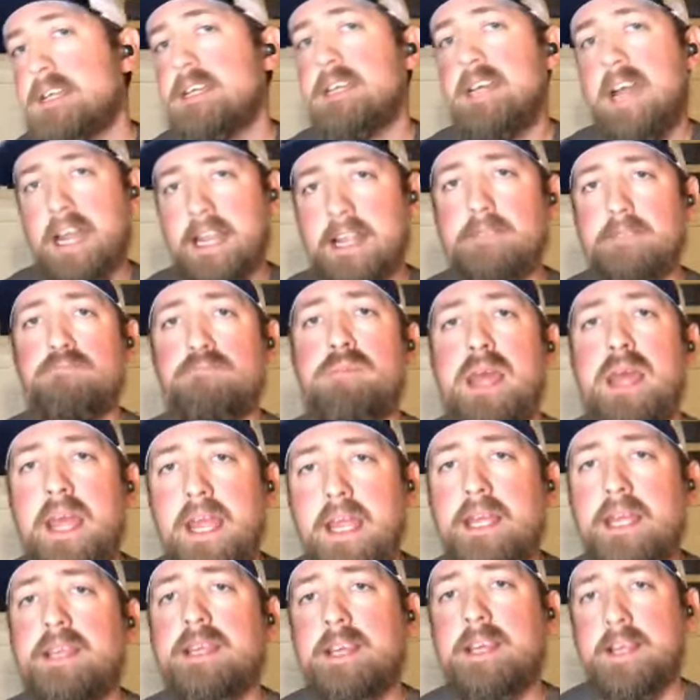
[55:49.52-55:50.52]
Had to
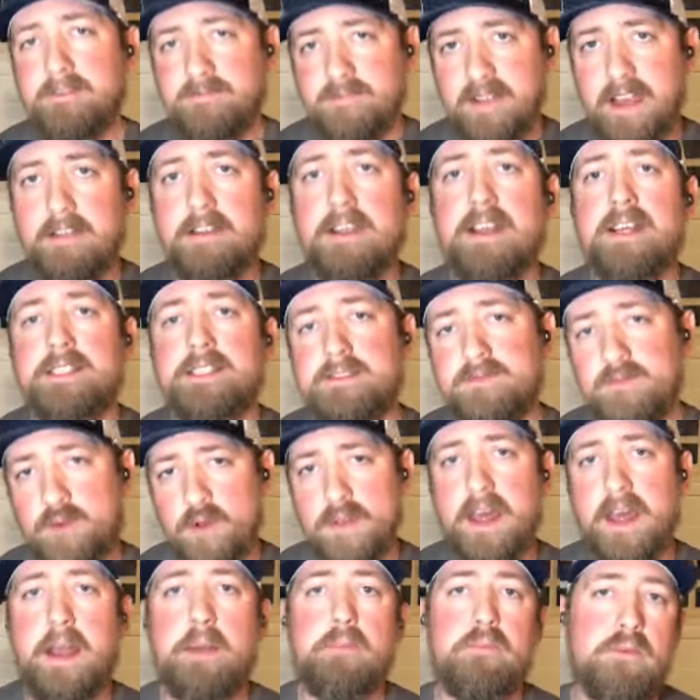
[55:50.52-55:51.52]
get a variance
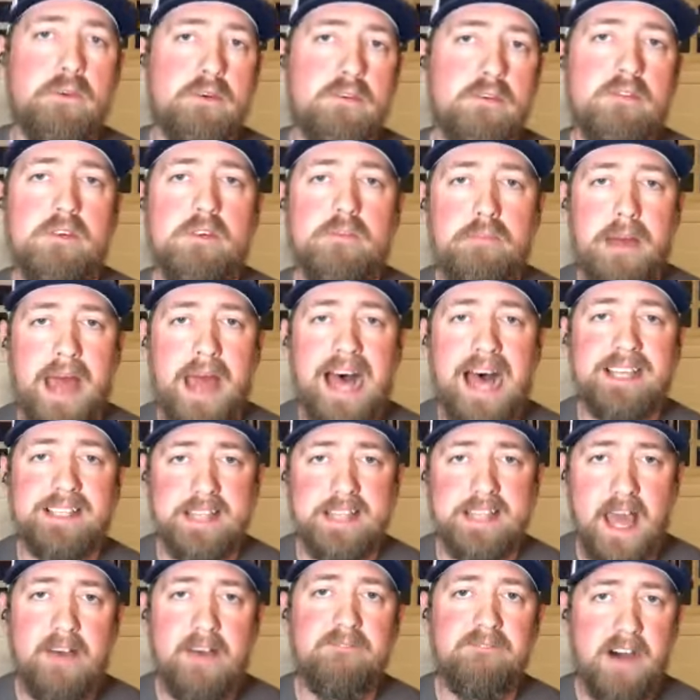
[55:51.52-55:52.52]
for that approval past
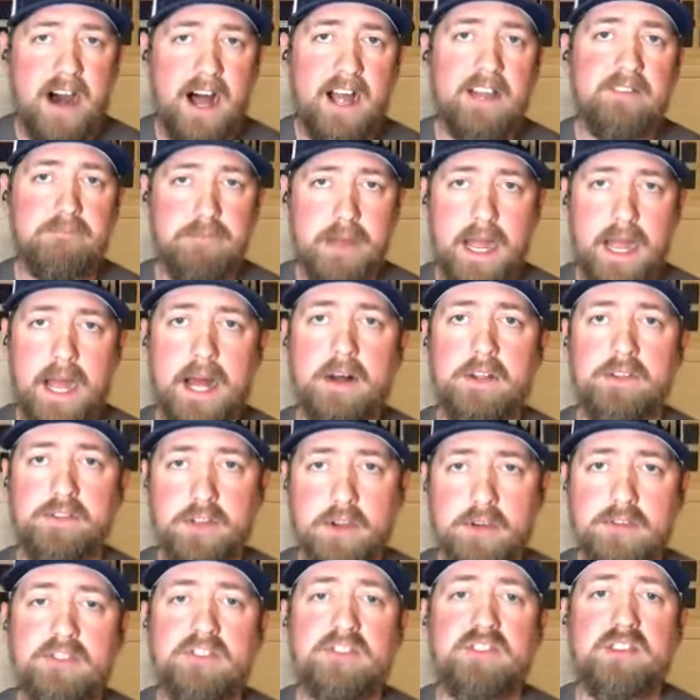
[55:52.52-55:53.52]
that 5 pounds.
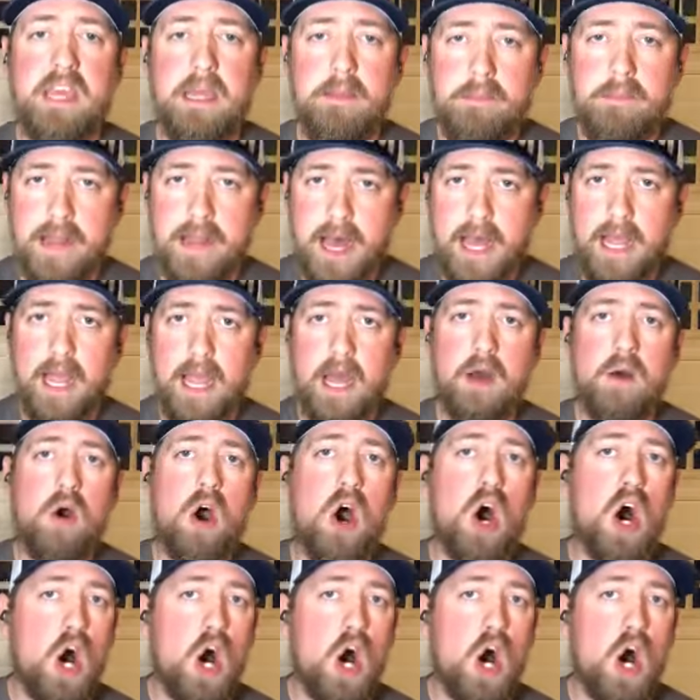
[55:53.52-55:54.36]
So just keep an eye out.